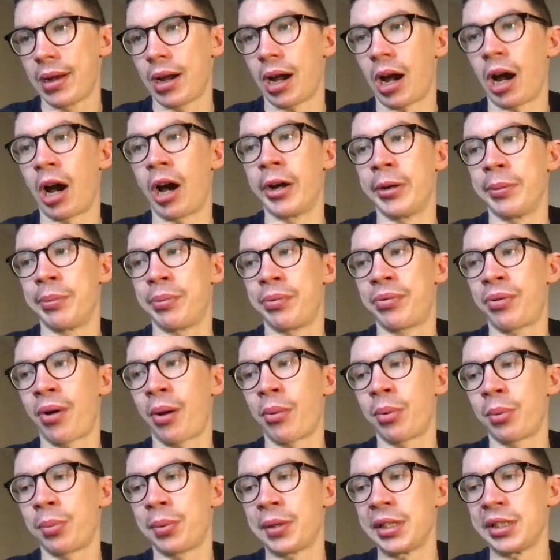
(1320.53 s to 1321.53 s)
I'd
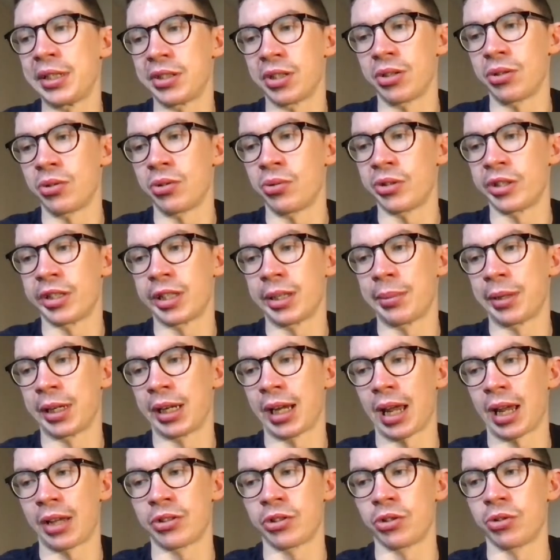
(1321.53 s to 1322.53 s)
probably do
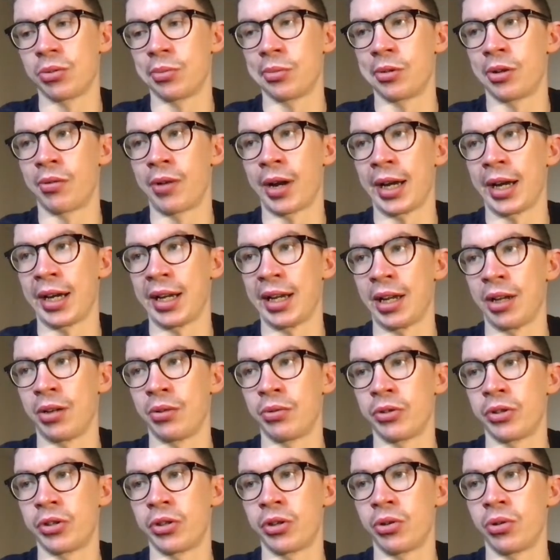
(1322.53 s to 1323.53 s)
Simicast Moreno
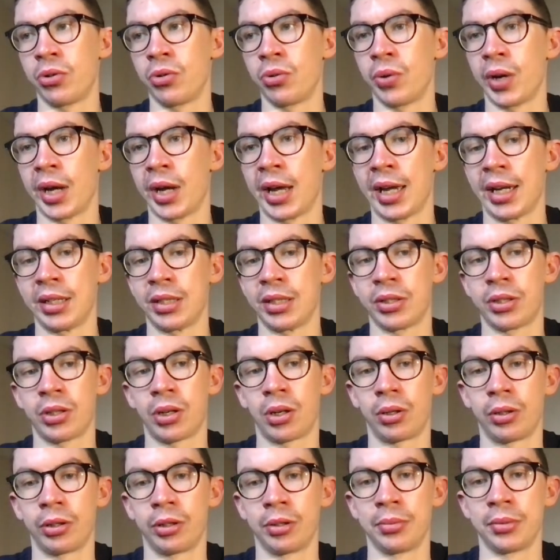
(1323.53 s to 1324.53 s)
to a
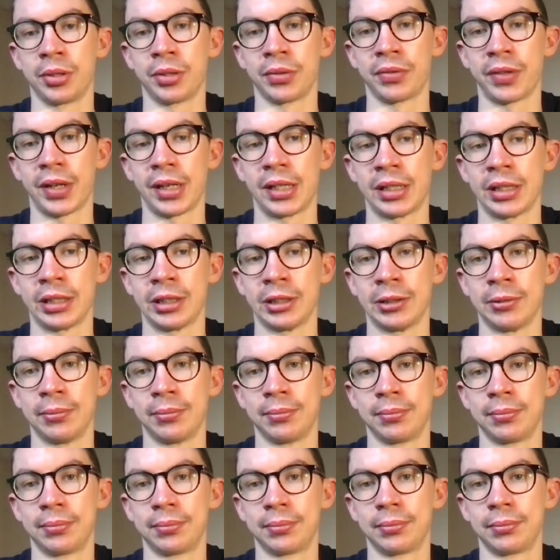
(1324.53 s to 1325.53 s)
Tottenham defender
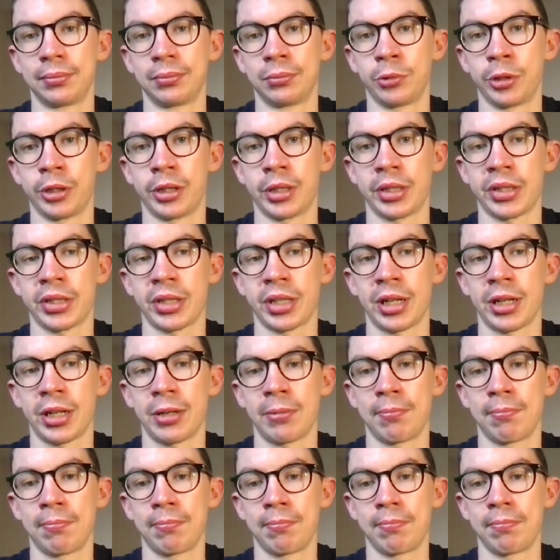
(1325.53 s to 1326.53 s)
with this
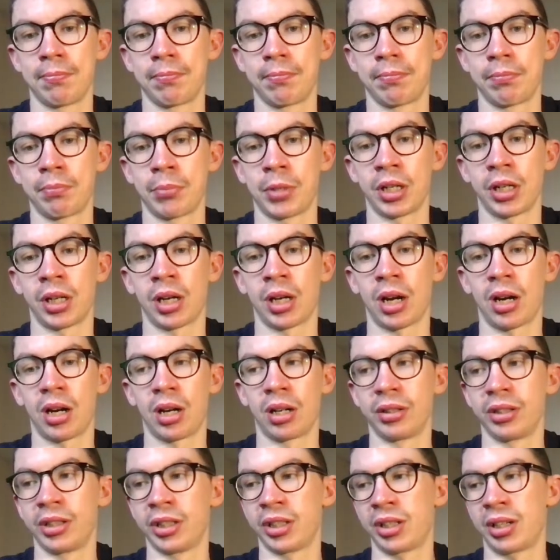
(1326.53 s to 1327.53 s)
team. But you
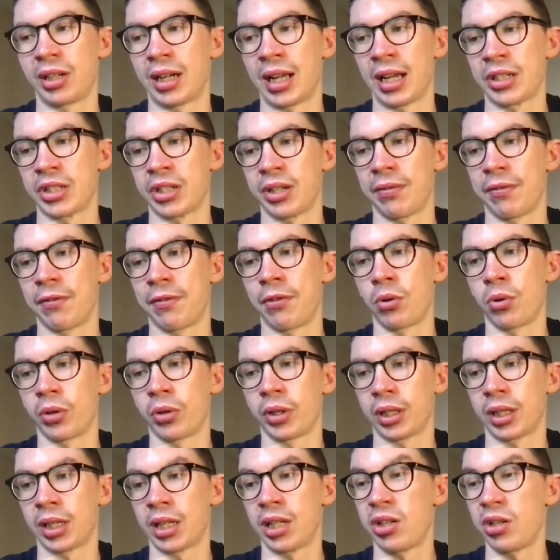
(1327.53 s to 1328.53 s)
can't actually afford.
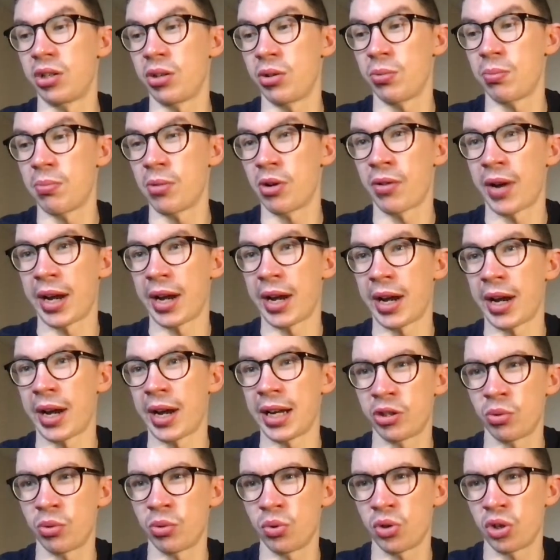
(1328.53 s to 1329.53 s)
Can you do Moreno
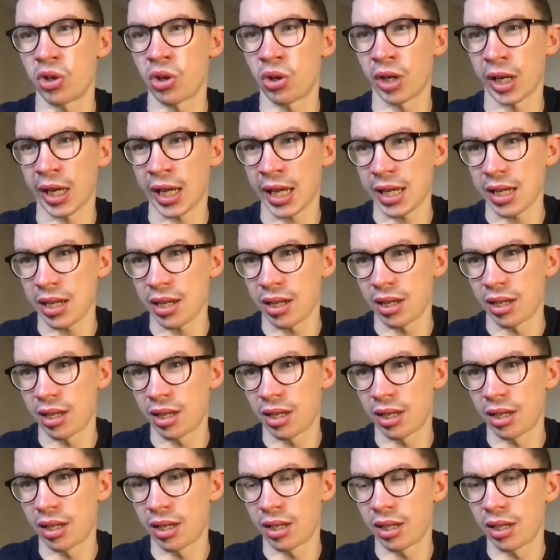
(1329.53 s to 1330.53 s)
to Doggy?
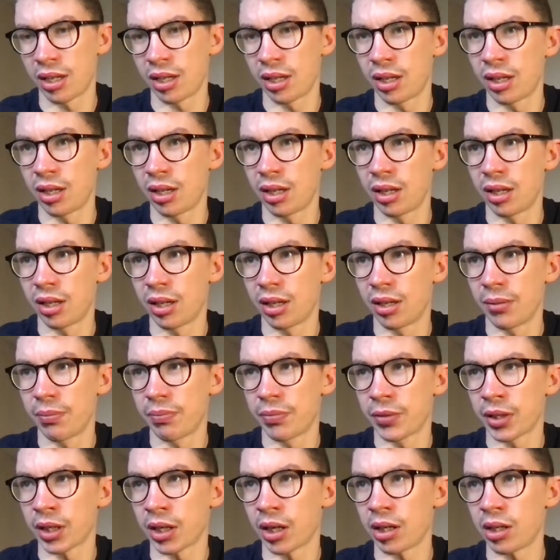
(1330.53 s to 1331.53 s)

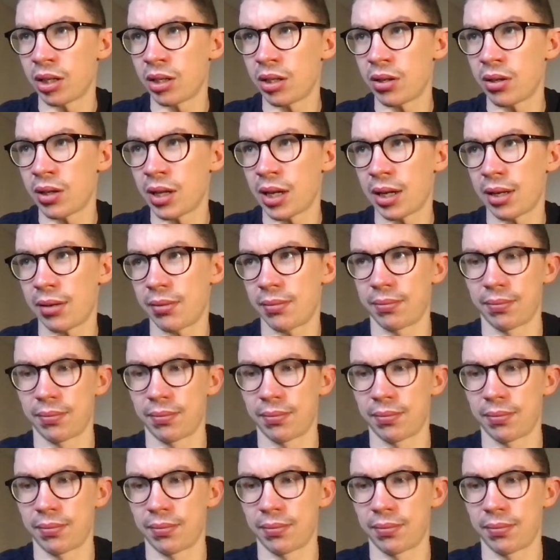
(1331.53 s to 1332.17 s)
Can you do that?